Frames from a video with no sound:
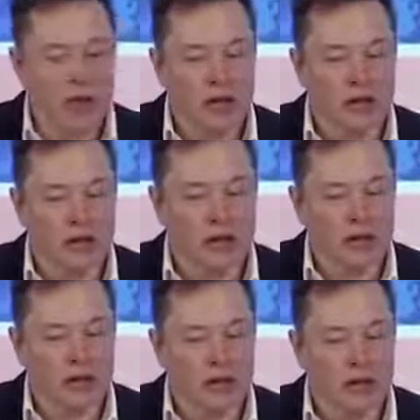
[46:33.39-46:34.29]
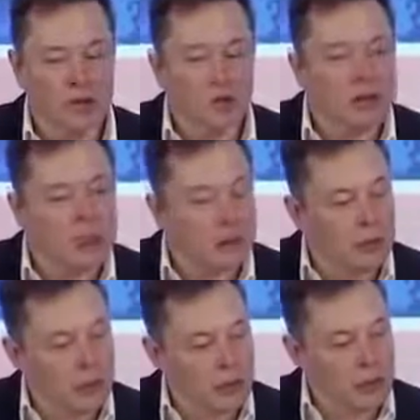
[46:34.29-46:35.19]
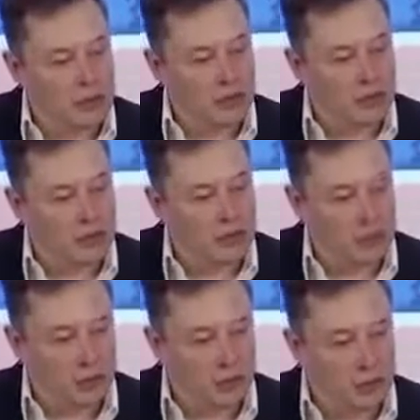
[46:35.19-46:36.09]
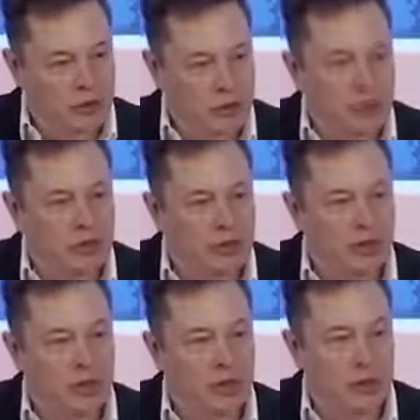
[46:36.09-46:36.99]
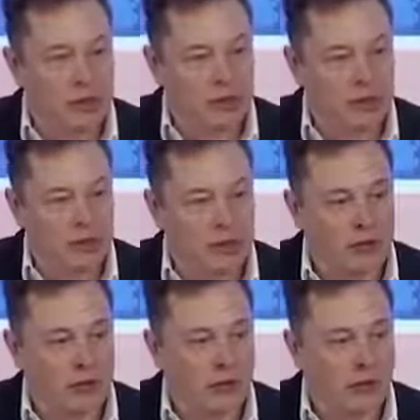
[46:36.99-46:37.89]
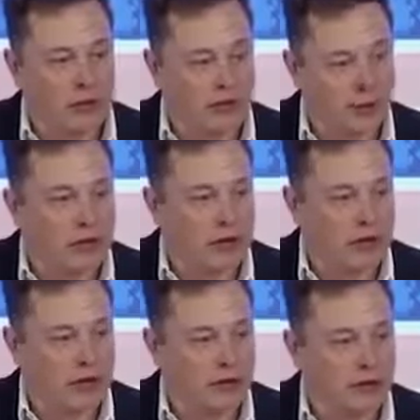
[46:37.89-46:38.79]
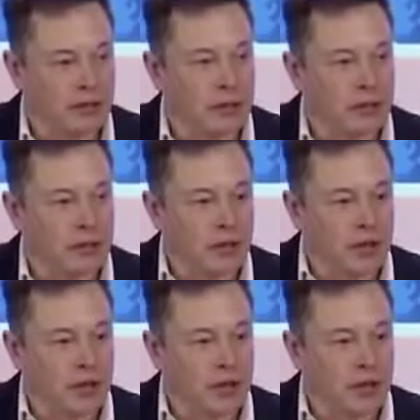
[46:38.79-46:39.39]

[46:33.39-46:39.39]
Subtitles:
And I think at least sort of version 1 of the Power Pack, I think we've got something that I think is